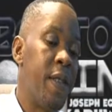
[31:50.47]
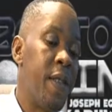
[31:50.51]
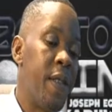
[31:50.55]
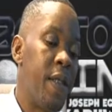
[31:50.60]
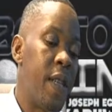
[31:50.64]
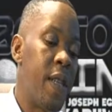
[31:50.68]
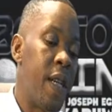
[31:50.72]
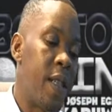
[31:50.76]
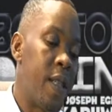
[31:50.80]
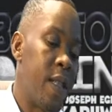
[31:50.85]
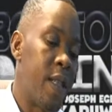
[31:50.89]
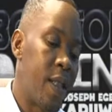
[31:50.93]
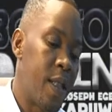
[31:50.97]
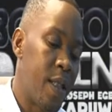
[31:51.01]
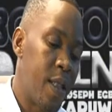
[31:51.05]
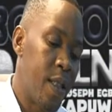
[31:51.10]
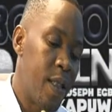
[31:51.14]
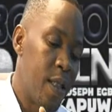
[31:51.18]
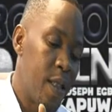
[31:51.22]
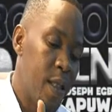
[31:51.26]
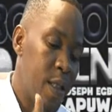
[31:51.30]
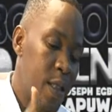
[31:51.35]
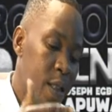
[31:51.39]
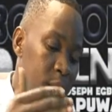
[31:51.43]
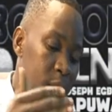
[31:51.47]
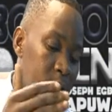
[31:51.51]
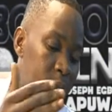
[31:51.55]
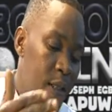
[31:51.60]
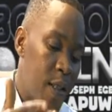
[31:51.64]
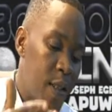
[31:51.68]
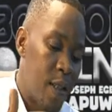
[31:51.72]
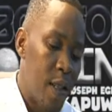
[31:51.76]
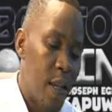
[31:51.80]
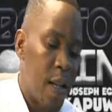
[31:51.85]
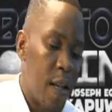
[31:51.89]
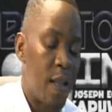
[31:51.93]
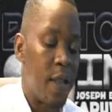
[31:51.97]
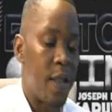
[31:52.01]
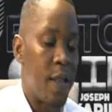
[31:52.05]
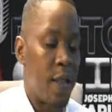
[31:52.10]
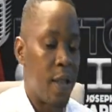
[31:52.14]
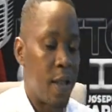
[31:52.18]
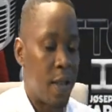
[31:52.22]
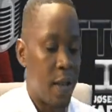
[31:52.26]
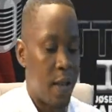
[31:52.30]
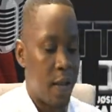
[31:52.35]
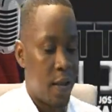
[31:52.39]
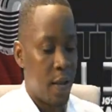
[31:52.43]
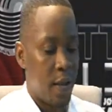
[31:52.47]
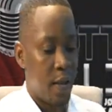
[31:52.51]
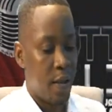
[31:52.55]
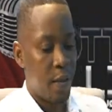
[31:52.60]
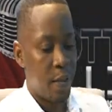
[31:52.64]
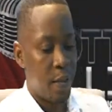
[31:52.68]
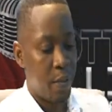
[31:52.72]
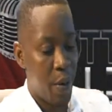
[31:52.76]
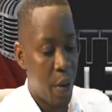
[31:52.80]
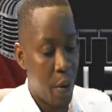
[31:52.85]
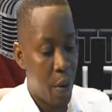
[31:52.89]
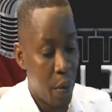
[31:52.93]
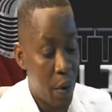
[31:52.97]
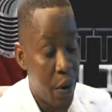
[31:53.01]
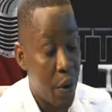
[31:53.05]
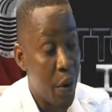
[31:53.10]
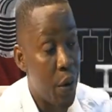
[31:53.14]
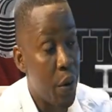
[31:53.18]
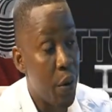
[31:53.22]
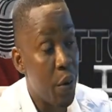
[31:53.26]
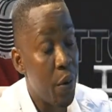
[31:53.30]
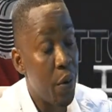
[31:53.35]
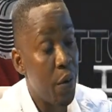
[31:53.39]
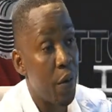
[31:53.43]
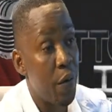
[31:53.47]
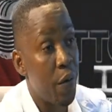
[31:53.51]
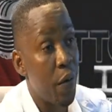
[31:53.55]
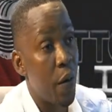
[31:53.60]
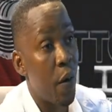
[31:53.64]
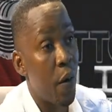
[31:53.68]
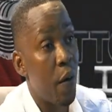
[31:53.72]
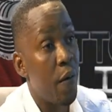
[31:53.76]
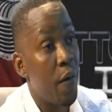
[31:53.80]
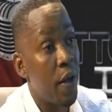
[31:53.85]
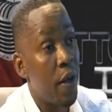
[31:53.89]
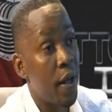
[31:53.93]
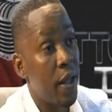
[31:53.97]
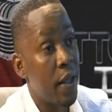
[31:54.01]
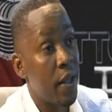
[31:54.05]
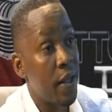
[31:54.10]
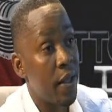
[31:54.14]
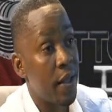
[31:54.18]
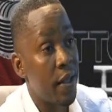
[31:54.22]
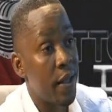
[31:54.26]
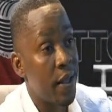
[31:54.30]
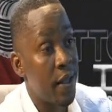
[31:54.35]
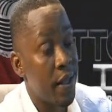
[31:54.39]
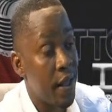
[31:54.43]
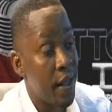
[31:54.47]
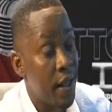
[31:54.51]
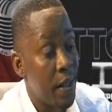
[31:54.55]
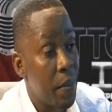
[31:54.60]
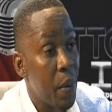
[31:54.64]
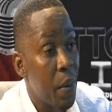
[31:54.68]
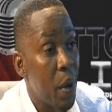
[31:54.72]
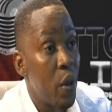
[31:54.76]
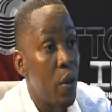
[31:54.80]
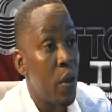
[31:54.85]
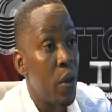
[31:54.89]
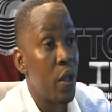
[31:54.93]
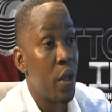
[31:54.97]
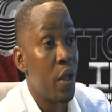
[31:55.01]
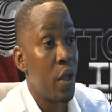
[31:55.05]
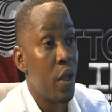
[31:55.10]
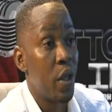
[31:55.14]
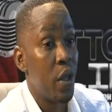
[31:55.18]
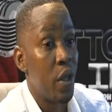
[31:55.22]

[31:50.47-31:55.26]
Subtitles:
that has been with you for over 6 months,